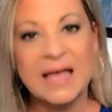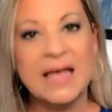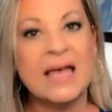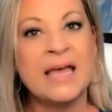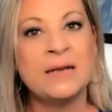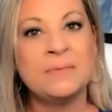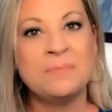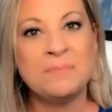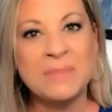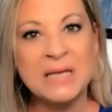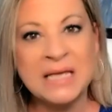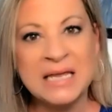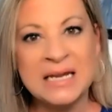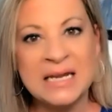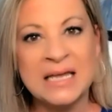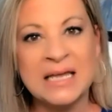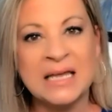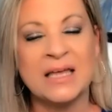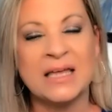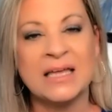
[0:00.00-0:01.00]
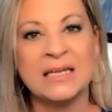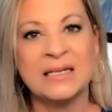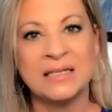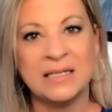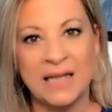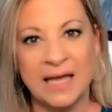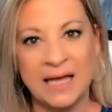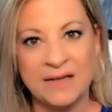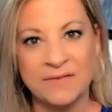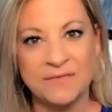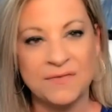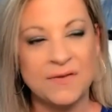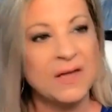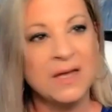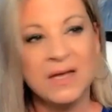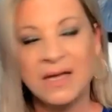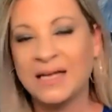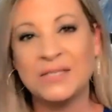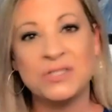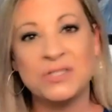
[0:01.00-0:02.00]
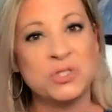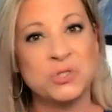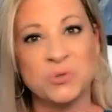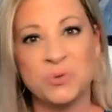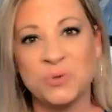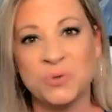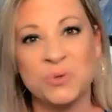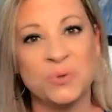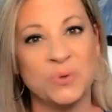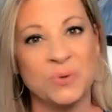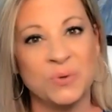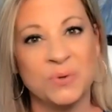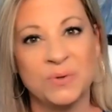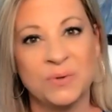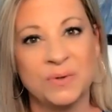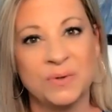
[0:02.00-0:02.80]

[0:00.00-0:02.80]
and meaning in life. It's true.